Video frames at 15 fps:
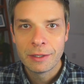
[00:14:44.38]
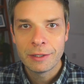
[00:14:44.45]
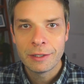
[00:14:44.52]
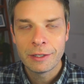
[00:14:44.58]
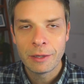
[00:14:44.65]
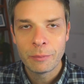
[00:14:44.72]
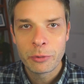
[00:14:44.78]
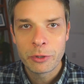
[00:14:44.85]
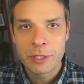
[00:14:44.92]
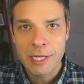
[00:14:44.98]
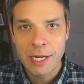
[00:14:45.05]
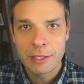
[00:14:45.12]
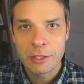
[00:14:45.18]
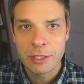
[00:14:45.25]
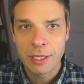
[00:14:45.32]
I'm
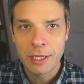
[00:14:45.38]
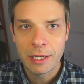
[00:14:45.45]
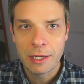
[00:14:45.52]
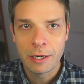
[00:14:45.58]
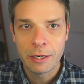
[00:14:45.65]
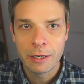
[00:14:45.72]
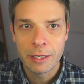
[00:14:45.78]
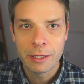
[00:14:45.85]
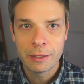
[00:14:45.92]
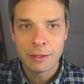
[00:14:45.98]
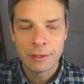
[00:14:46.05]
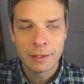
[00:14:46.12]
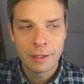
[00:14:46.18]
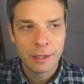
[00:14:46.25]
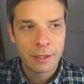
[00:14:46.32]
protecting you here. And,
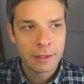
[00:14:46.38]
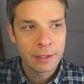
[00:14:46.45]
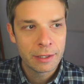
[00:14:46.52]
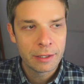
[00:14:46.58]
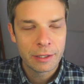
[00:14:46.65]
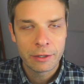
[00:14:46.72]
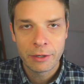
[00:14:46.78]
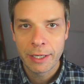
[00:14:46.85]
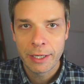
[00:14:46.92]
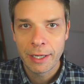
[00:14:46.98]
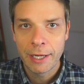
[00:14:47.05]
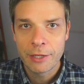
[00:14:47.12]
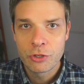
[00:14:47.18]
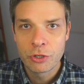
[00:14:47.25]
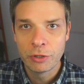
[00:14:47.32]
I
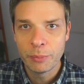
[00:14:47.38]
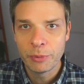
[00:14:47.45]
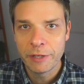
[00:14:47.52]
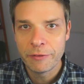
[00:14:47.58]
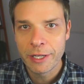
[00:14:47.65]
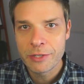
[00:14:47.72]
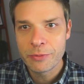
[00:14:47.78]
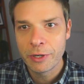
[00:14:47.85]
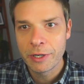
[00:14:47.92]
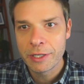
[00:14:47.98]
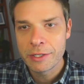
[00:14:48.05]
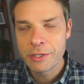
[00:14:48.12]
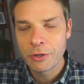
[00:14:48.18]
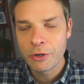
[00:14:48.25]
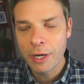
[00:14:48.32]
truly believe that's what it is.
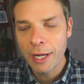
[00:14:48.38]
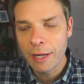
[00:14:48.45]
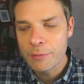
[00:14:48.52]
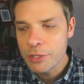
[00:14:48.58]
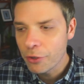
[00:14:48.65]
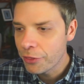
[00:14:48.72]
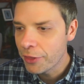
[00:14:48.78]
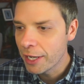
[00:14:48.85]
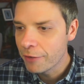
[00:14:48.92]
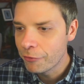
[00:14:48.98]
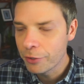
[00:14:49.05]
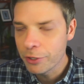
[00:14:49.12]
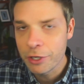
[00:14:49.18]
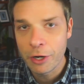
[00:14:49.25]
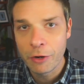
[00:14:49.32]
So Craig, I'm so thankful
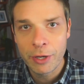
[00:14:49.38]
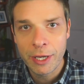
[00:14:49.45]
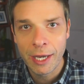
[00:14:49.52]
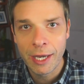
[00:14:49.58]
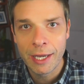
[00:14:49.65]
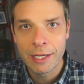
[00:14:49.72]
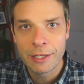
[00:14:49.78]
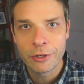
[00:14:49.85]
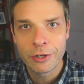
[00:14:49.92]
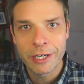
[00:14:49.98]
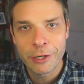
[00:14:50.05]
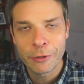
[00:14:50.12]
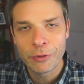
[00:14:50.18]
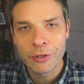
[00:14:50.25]
you're okay and you're here with us